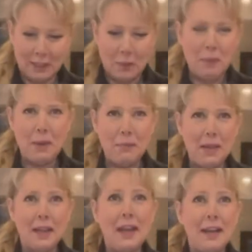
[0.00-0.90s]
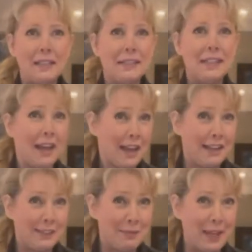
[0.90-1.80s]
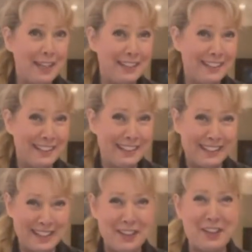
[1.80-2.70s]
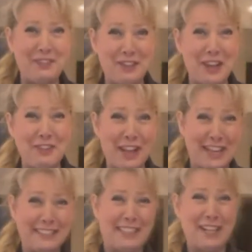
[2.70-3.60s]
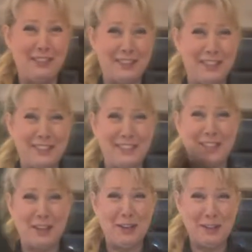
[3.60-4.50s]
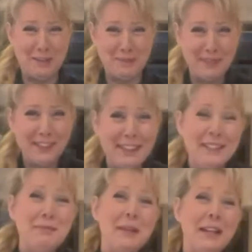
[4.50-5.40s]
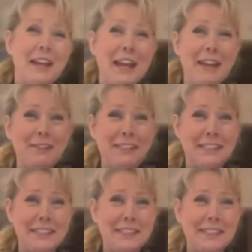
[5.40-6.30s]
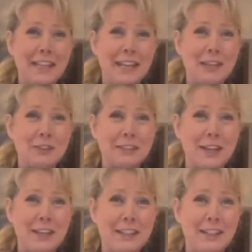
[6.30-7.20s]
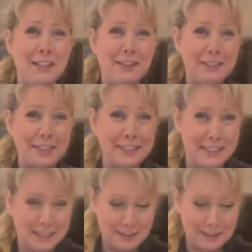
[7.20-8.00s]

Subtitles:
pimping our sleigh, if that's even a term. But here it is. It looks kind of cute, doesn't it?